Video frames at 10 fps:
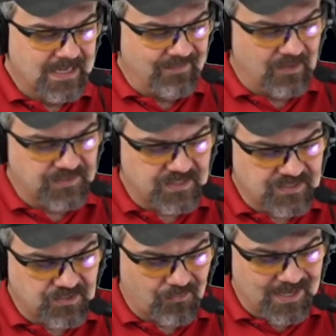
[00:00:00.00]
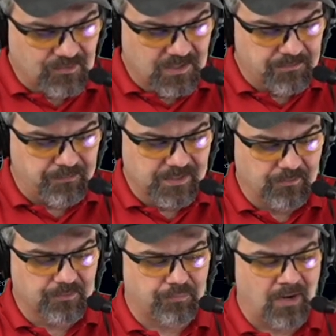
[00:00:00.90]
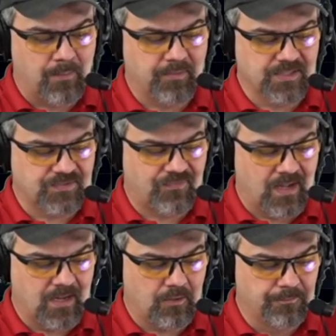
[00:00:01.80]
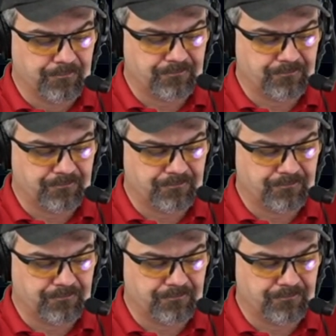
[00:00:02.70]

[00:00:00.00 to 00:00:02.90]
And there's this directory build properties file.